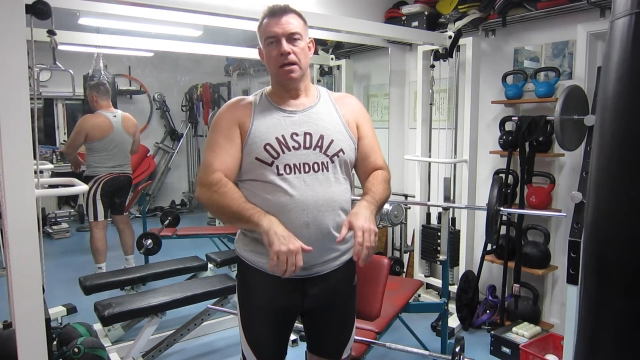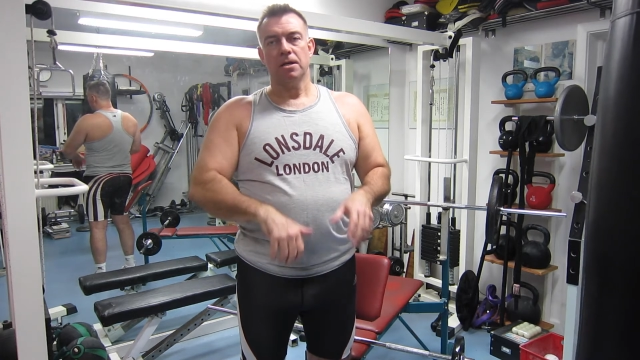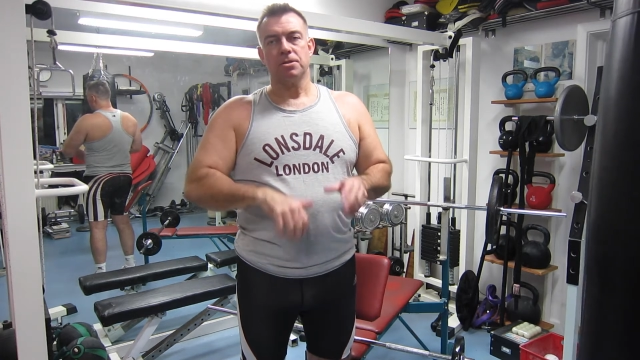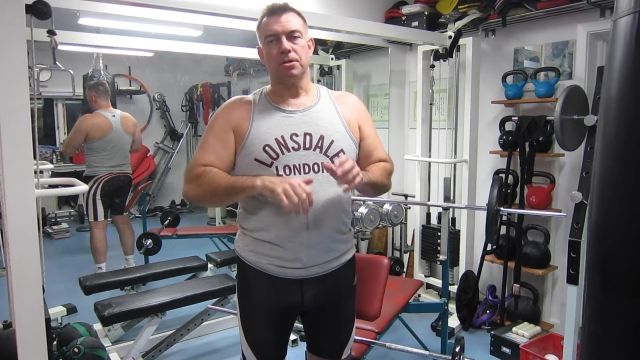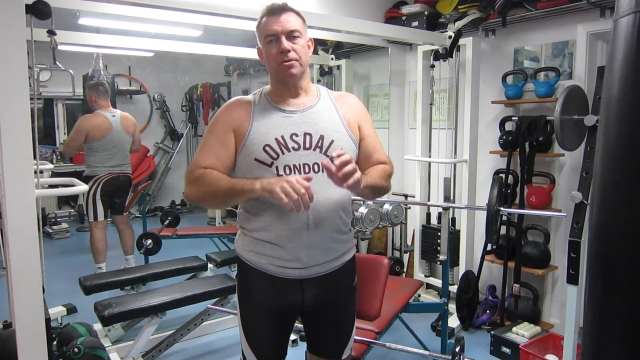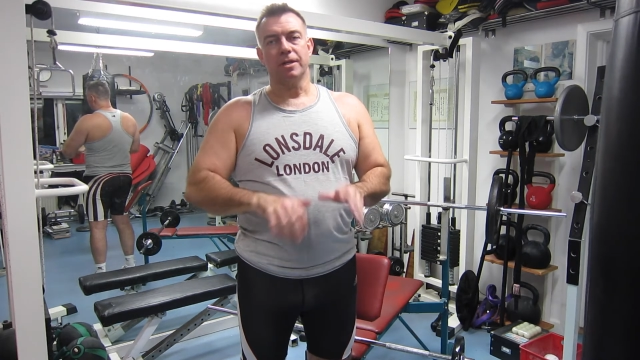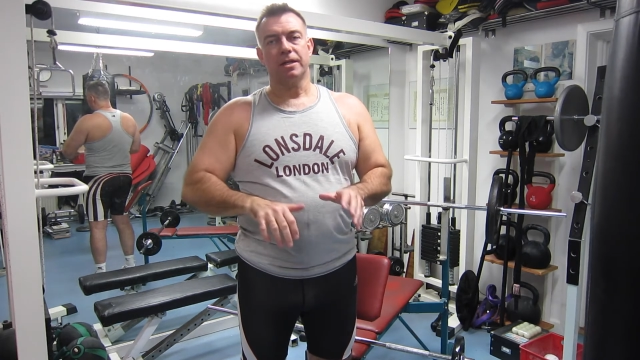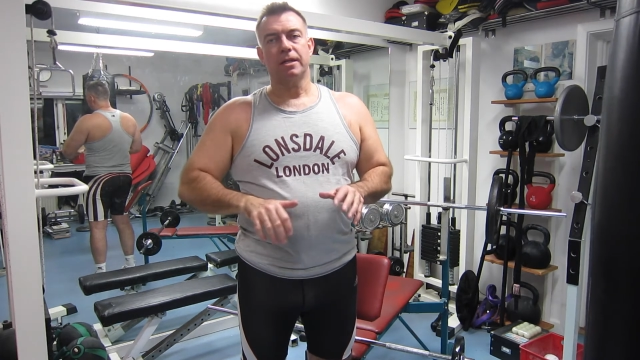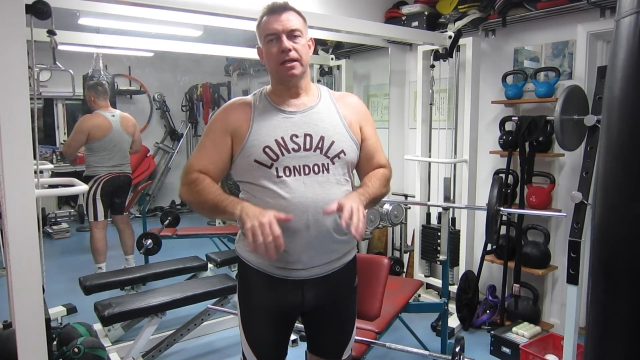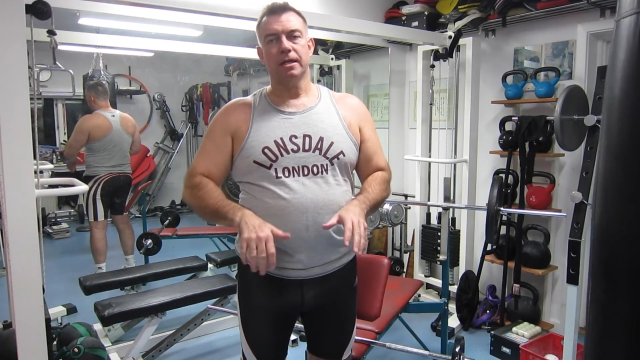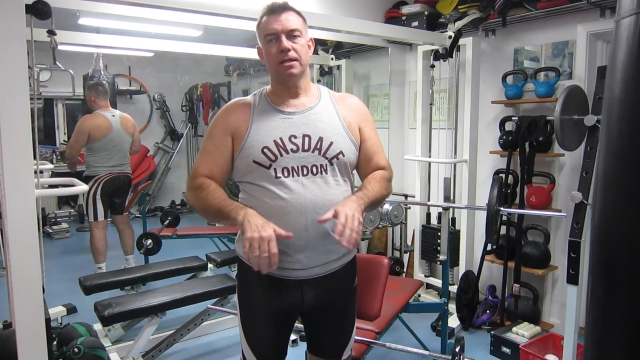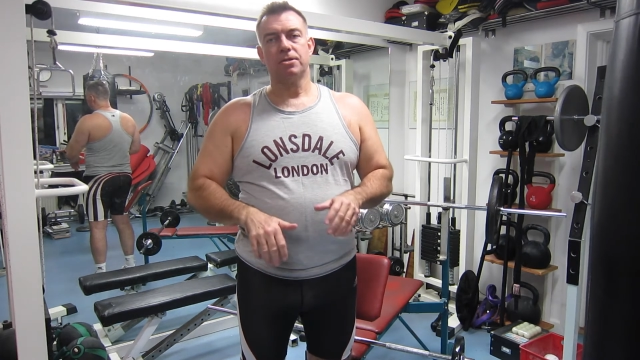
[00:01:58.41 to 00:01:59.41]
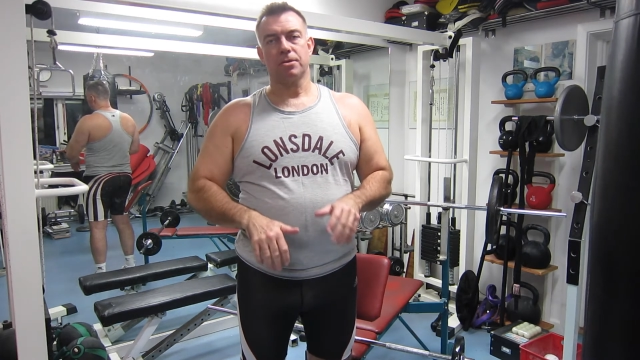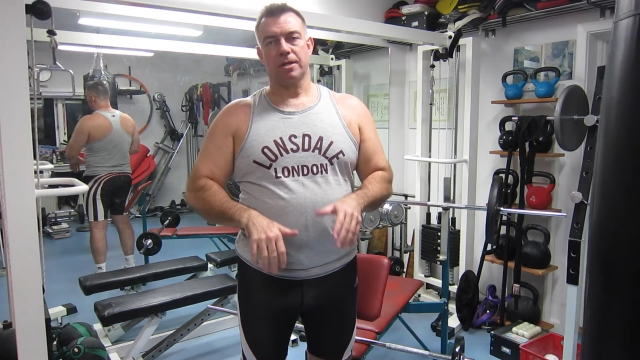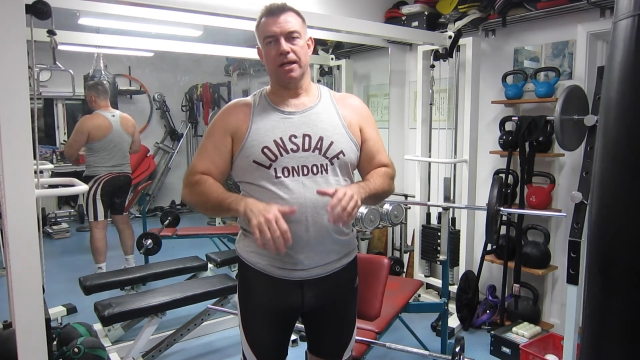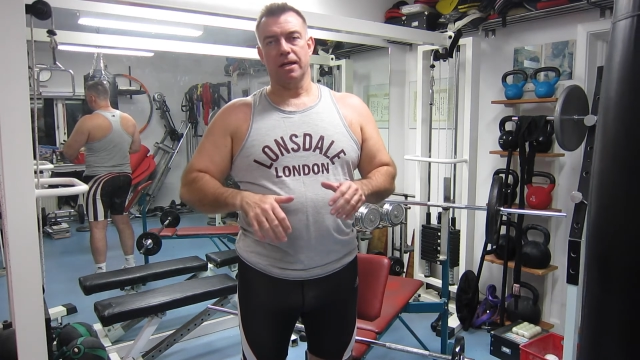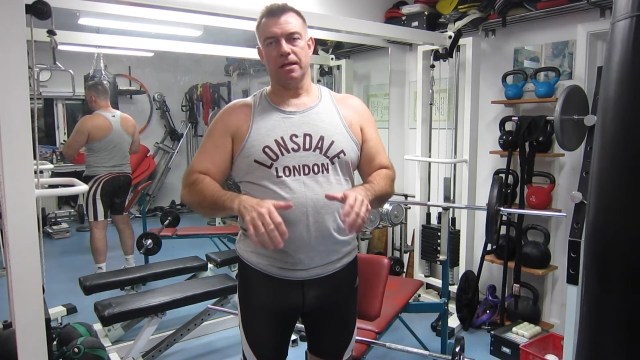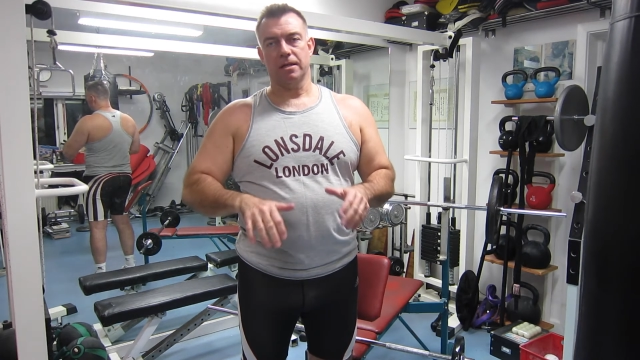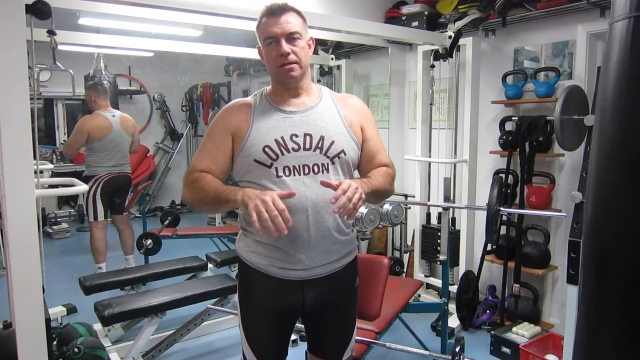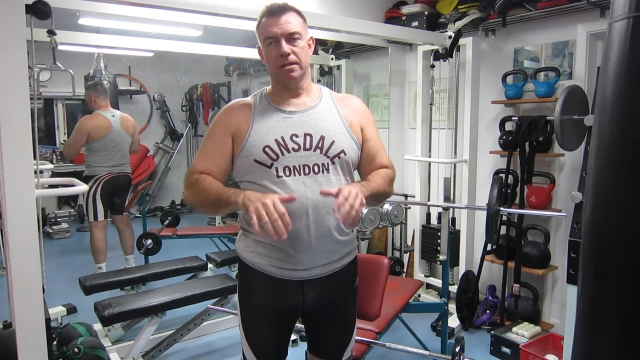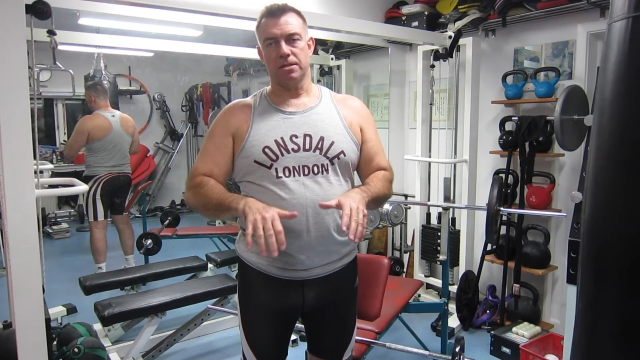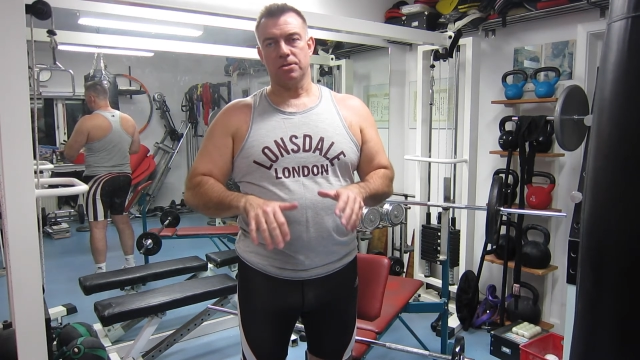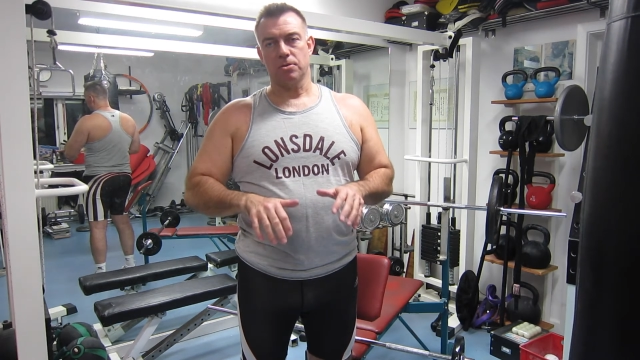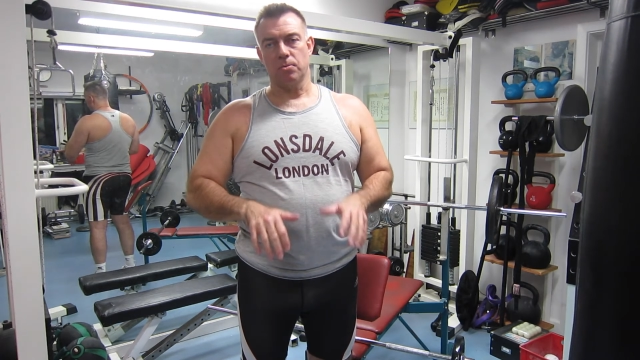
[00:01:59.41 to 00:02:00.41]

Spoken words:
So the key to getting this